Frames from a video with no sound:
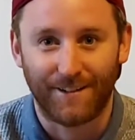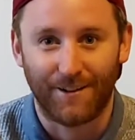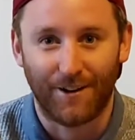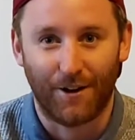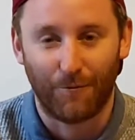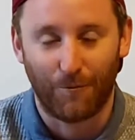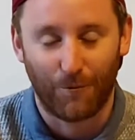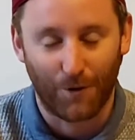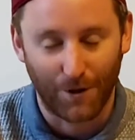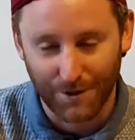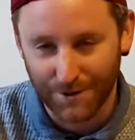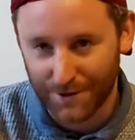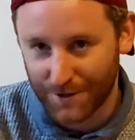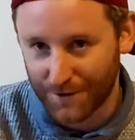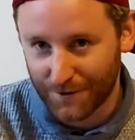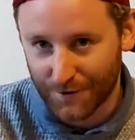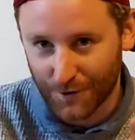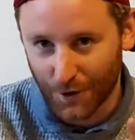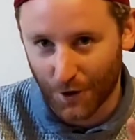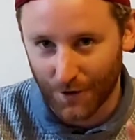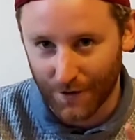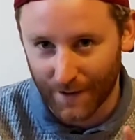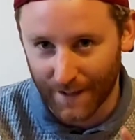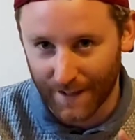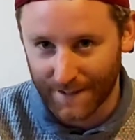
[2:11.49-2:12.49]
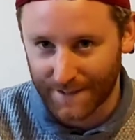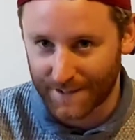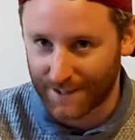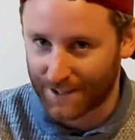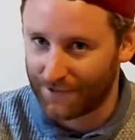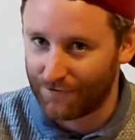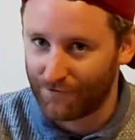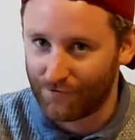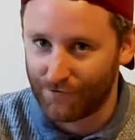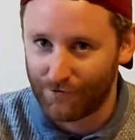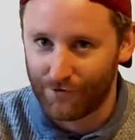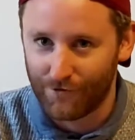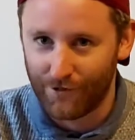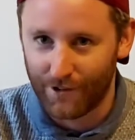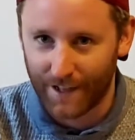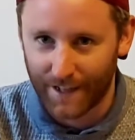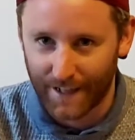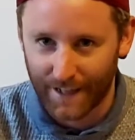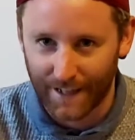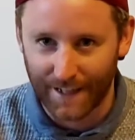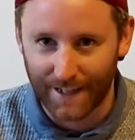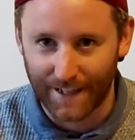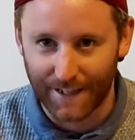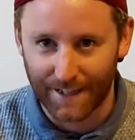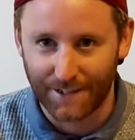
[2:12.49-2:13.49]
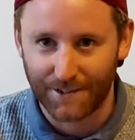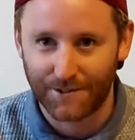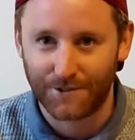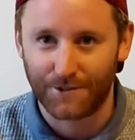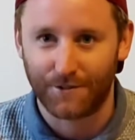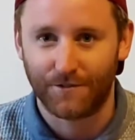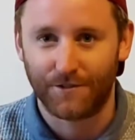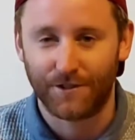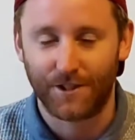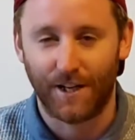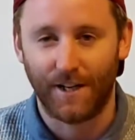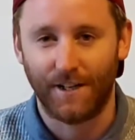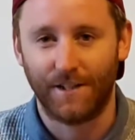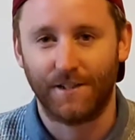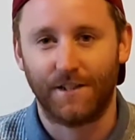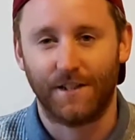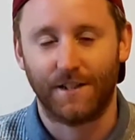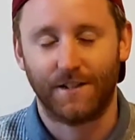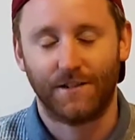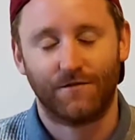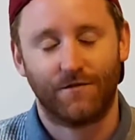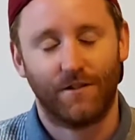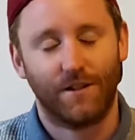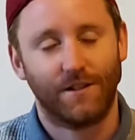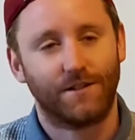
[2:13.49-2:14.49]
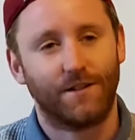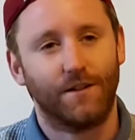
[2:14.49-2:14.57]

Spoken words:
Like once you've got this, it can really sort of change things, right?